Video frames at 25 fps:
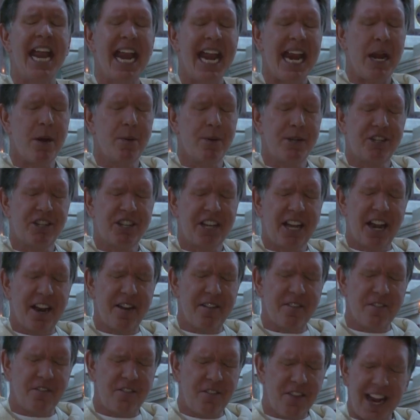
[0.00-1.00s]
he was
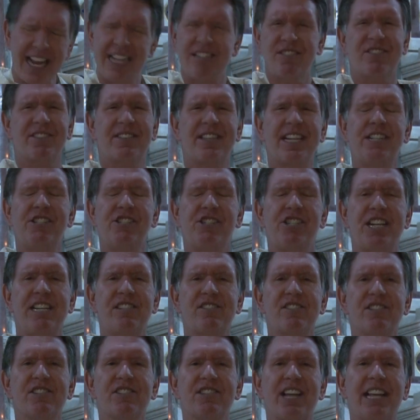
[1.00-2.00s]
convinced that
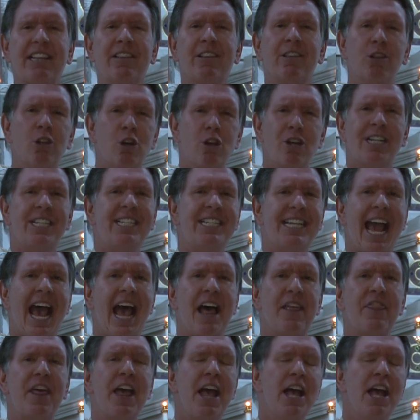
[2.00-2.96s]
Jesus had looked death